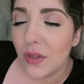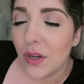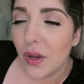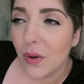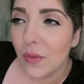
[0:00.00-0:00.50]
you
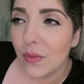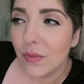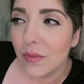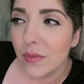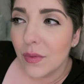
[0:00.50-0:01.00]
know,
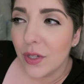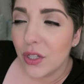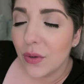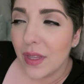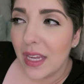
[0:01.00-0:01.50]
it was
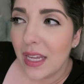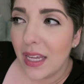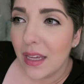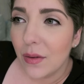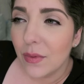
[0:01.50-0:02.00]
shown that
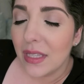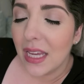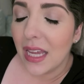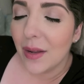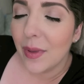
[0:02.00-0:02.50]
he was
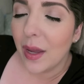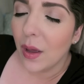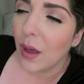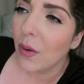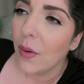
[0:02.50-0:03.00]
hit, I'm like,
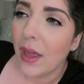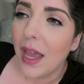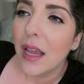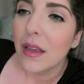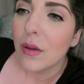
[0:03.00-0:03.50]
oh,
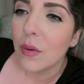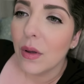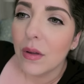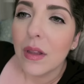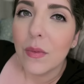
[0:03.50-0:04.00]
okay,
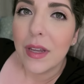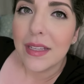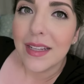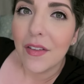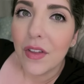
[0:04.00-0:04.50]
cool, we
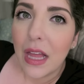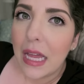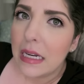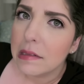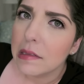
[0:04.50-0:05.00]
still have
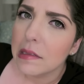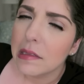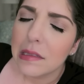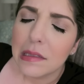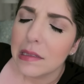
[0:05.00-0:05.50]
Glenn.
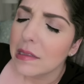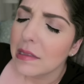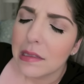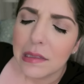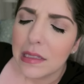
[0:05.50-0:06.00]

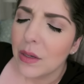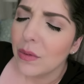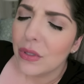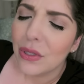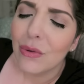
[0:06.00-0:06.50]
It
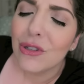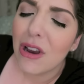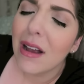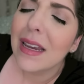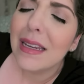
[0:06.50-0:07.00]
was so
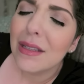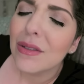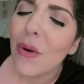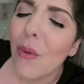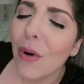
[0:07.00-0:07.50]
shocking and
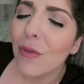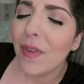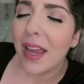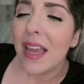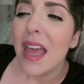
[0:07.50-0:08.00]
so
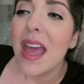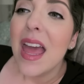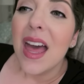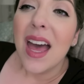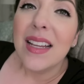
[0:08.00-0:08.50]
horrifying.
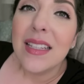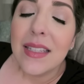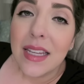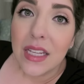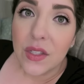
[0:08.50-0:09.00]
And to
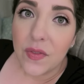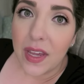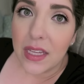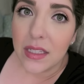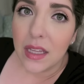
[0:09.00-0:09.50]
see his
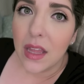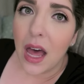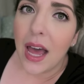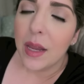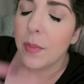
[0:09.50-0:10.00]
face and
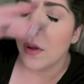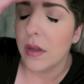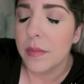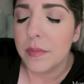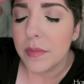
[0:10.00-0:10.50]
the
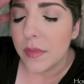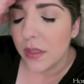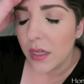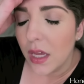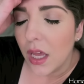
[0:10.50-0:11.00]
eyeball.
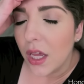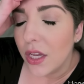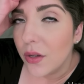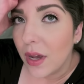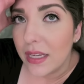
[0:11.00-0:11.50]

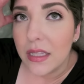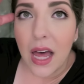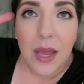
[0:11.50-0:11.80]
You guys, the